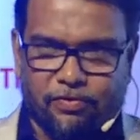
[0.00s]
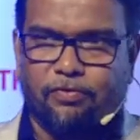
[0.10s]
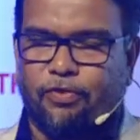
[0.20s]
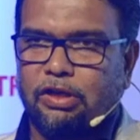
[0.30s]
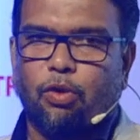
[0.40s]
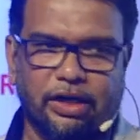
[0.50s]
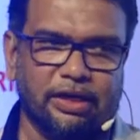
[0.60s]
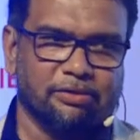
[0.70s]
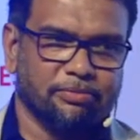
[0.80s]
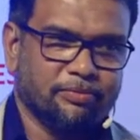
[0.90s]
for the work
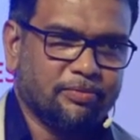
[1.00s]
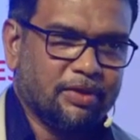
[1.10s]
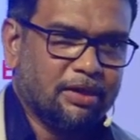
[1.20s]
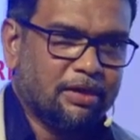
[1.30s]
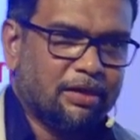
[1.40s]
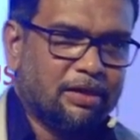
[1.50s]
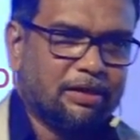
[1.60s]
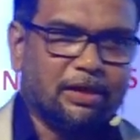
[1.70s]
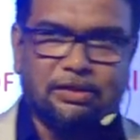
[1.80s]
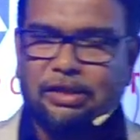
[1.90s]
done.
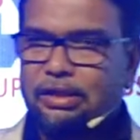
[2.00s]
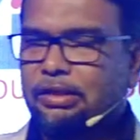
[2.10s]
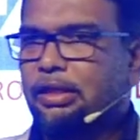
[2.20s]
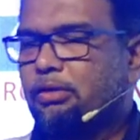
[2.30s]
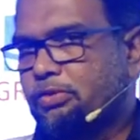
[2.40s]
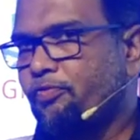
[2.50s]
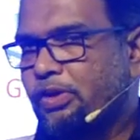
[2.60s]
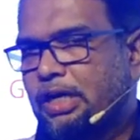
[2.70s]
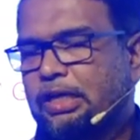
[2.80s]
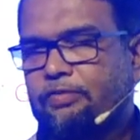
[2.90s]
So we
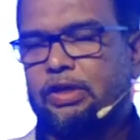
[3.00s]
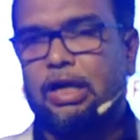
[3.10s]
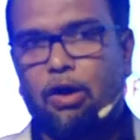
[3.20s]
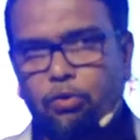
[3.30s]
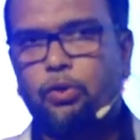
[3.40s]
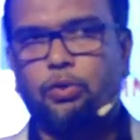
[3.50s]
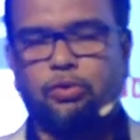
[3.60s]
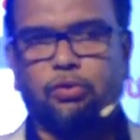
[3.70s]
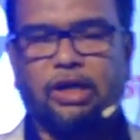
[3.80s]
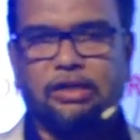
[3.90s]
thought of that how to
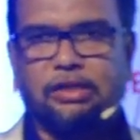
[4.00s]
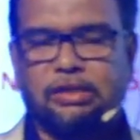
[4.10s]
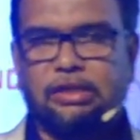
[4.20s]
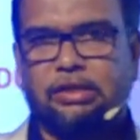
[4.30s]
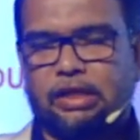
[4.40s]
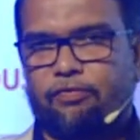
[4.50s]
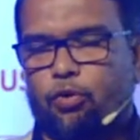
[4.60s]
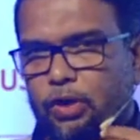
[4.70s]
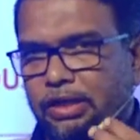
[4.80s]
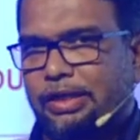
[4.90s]
utilize this. Instead of
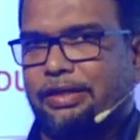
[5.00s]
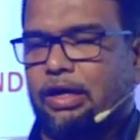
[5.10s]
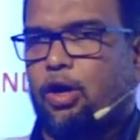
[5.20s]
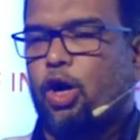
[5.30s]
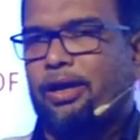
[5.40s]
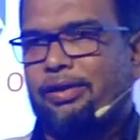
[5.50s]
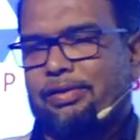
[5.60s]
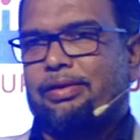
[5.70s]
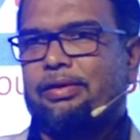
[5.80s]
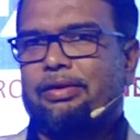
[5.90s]
cooling that oil
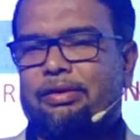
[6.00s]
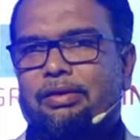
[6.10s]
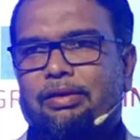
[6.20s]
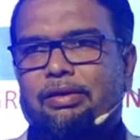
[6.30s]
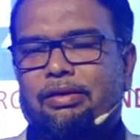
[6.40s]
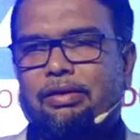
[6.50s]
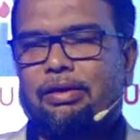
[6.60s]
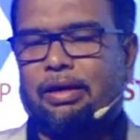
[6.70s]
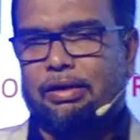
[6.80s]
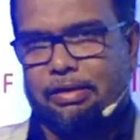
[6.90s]

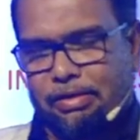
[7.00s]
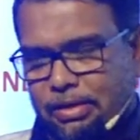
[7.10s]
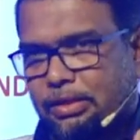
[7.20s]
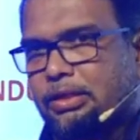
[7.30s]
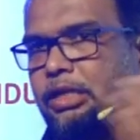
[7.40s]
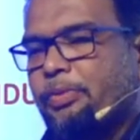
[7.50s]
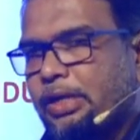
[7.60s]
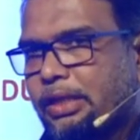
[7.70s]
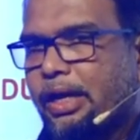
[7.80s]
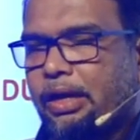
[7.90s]
and dissipating
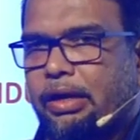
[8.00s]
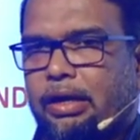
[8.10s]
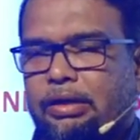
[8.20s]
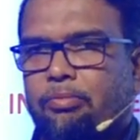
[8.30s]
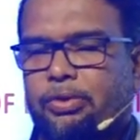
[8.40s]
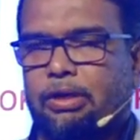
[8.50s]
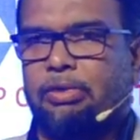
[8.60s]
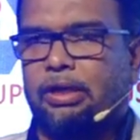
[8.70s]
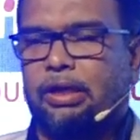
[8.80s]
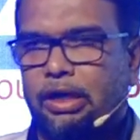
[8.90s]

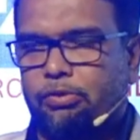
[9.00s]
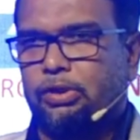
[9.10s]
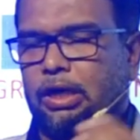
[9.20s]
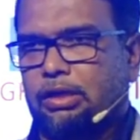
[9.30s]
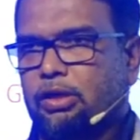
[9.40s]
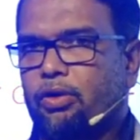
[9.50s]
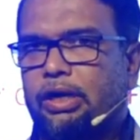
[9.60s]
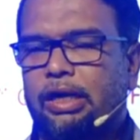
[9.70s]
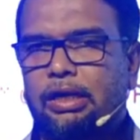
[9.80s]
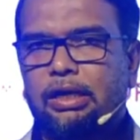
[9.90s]
the heat to the
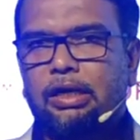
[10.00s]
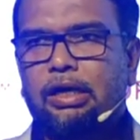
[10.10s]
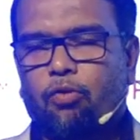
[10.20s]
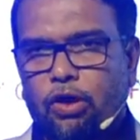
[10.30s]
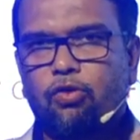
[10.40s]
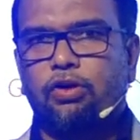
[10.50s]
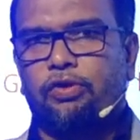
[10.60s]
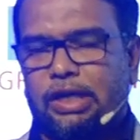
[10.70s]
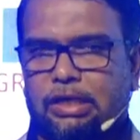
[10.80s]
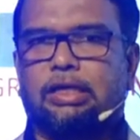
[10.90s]
surrounding, why don't
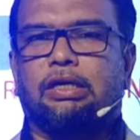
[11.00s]
we